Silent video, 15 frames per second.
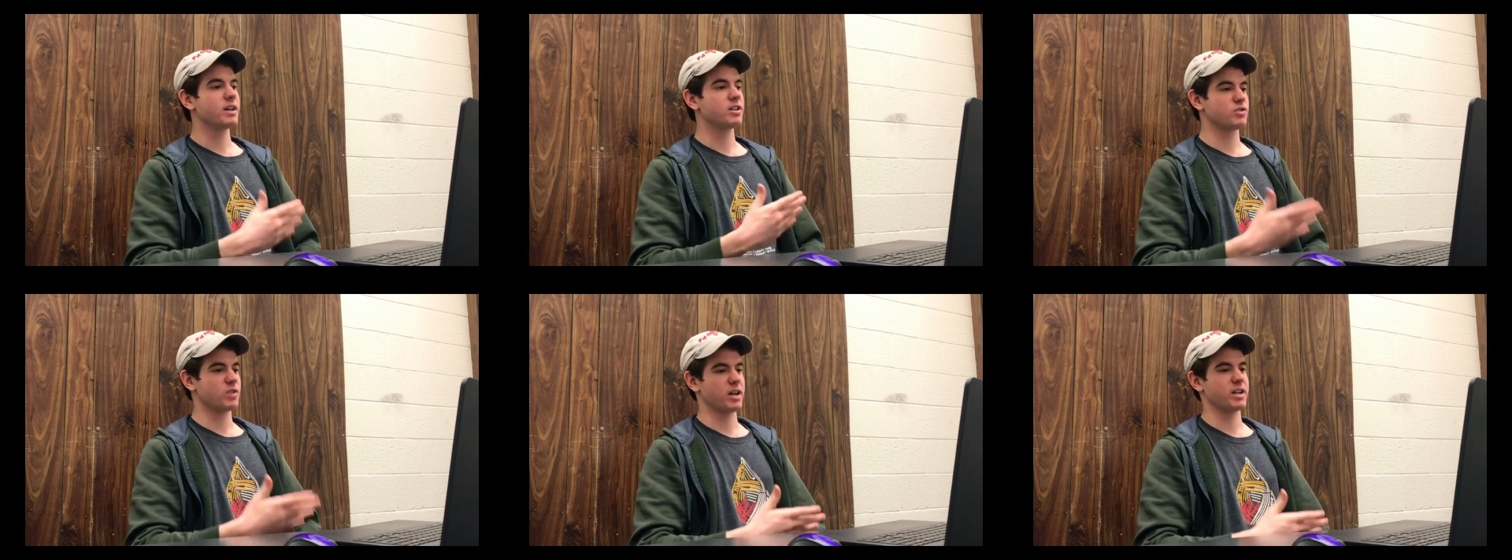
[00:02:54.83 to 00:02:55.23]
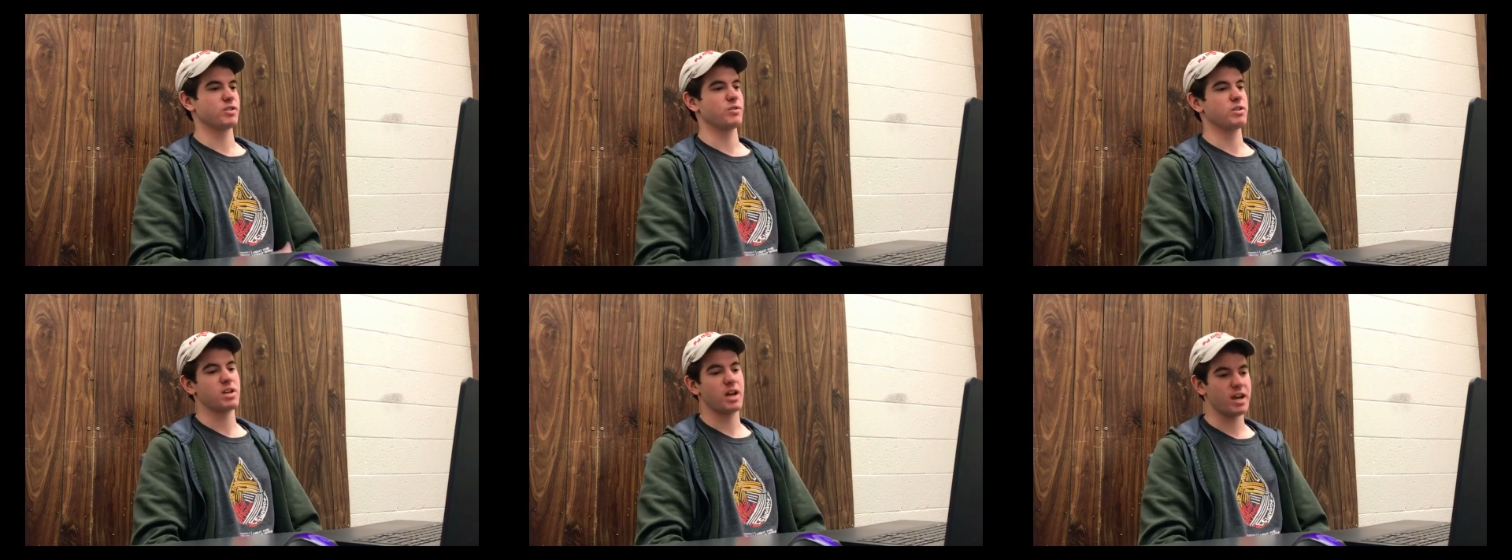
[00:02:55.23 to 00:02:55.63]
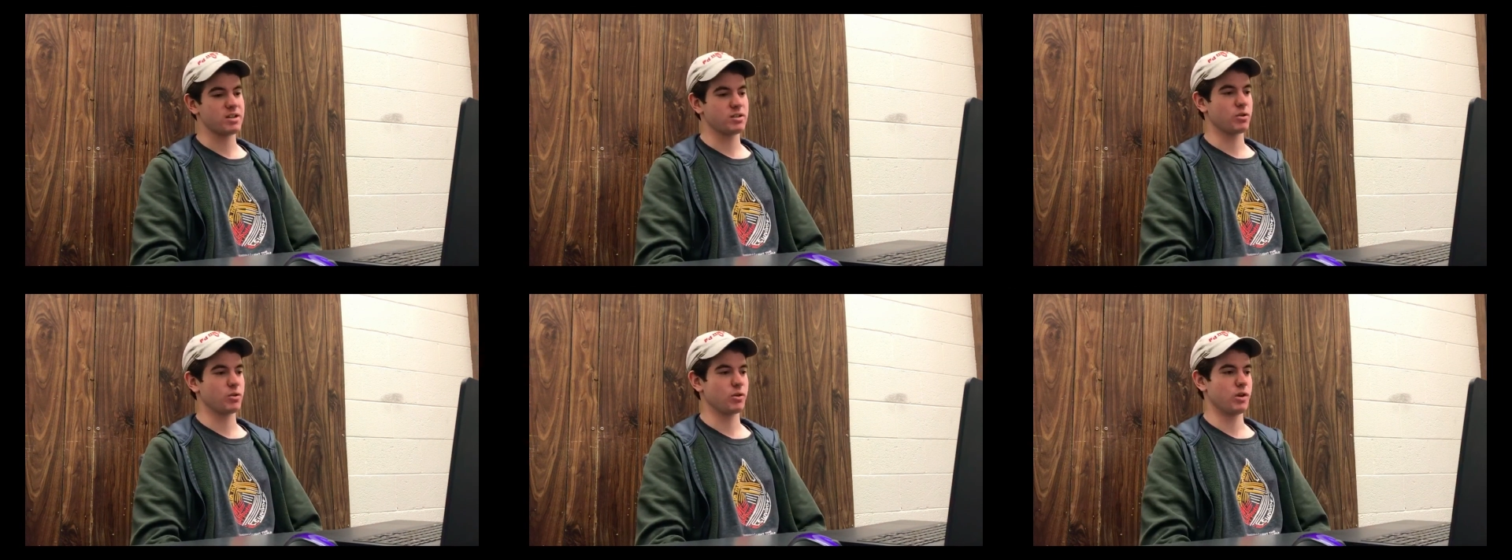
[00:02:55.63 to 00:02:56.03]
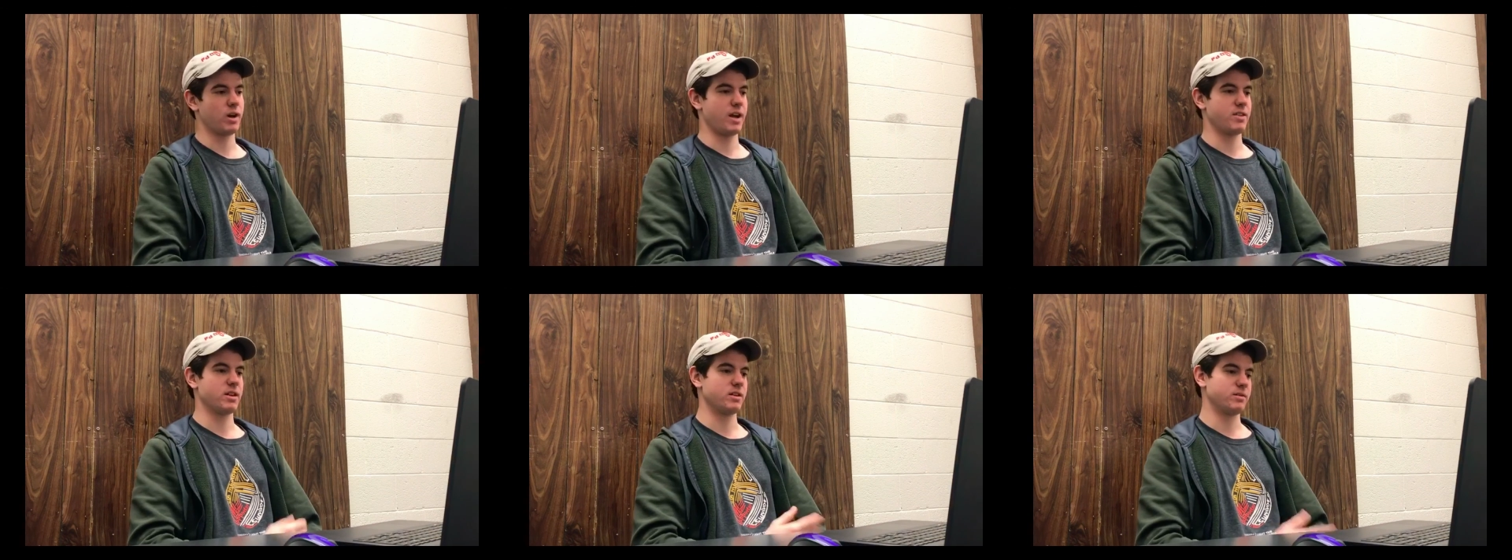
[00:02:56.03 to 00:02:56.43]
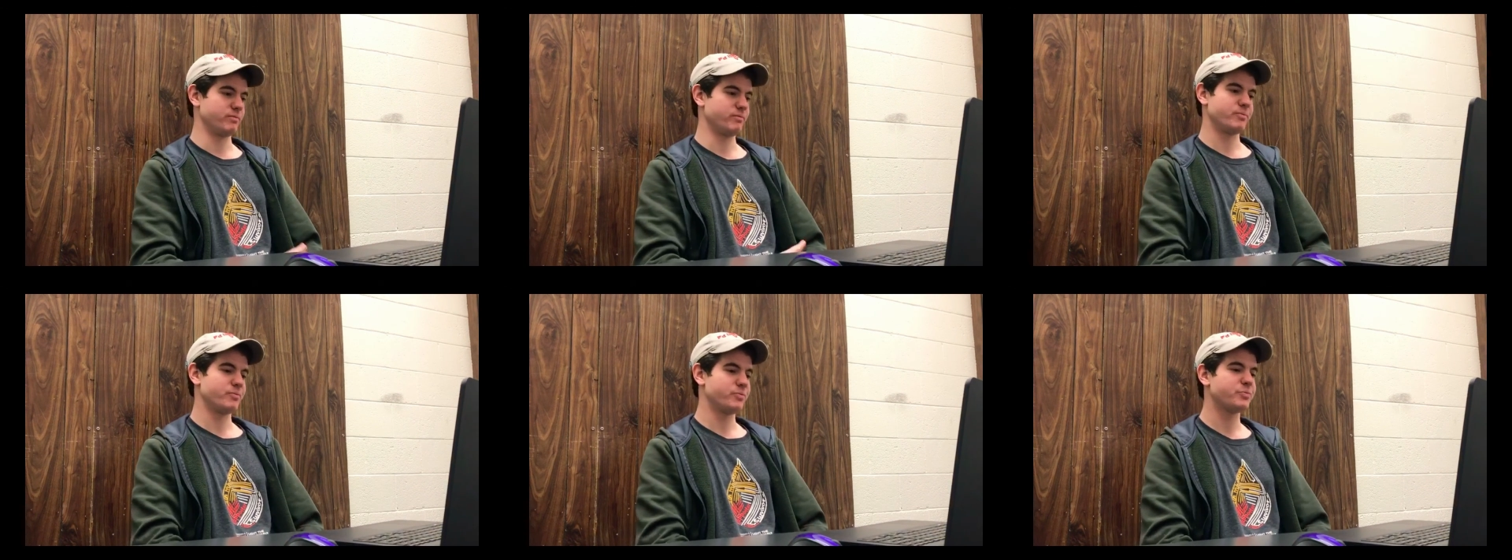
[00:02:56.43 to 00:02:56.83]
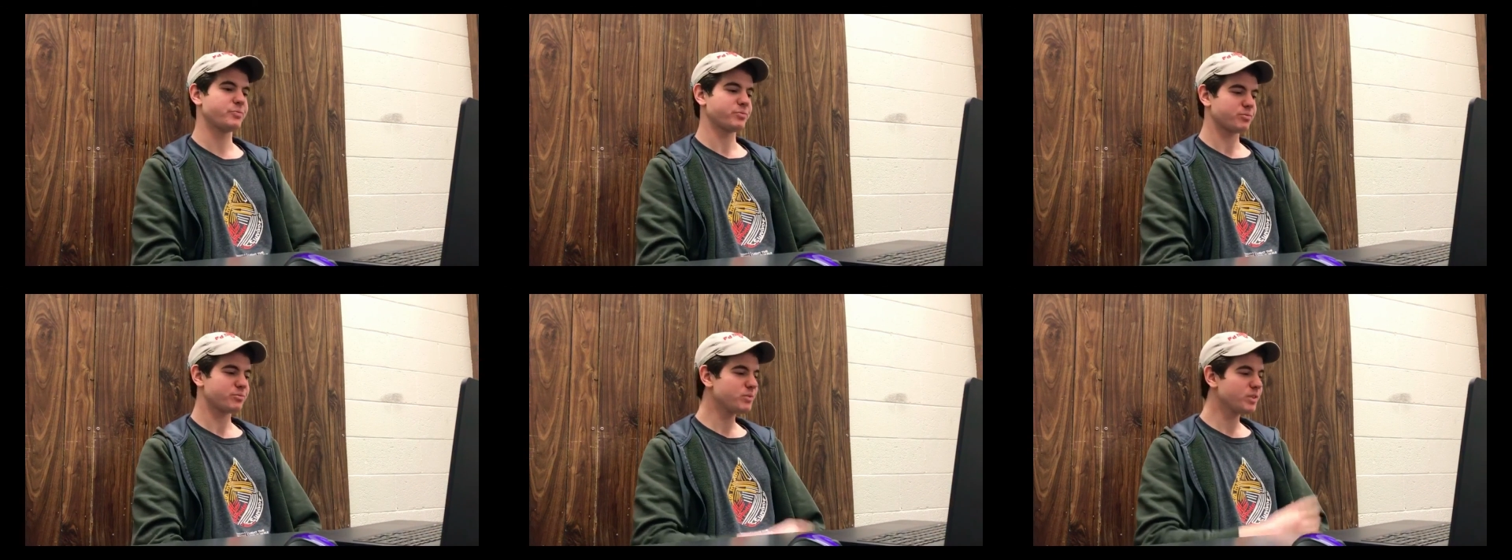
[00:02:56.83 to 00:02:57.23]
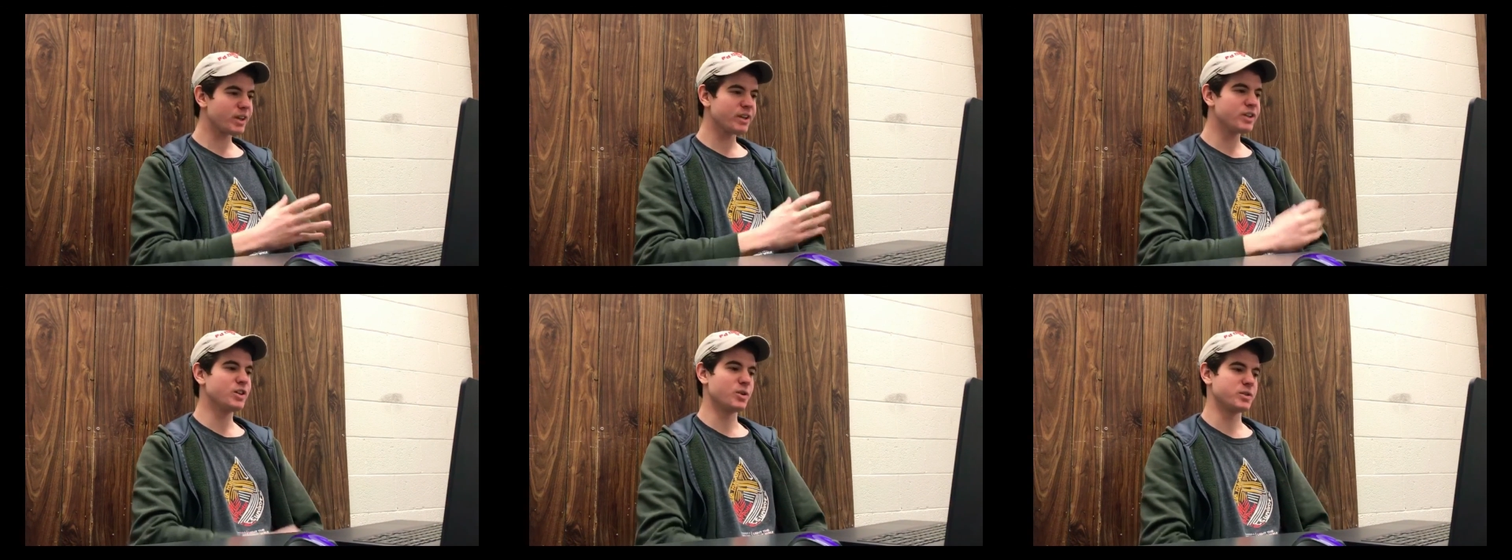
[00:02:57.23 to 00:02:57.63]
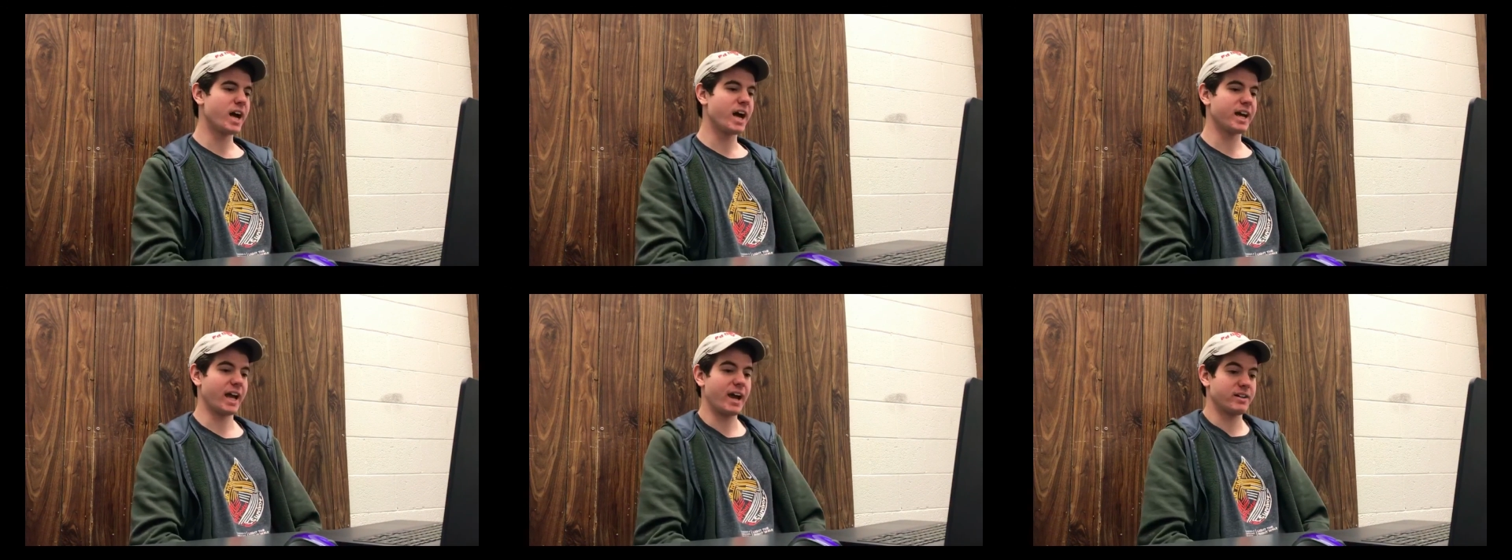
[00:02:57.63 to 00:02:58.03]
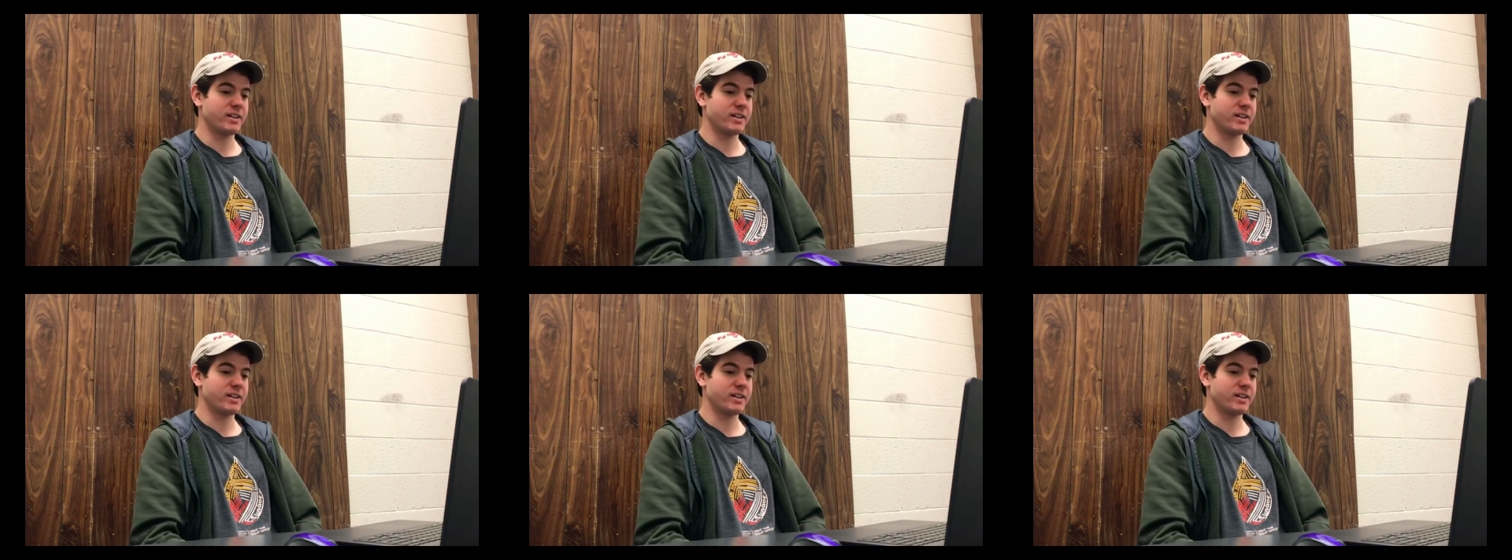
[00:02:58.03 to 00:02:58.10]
trying to reach a high score and then, dying.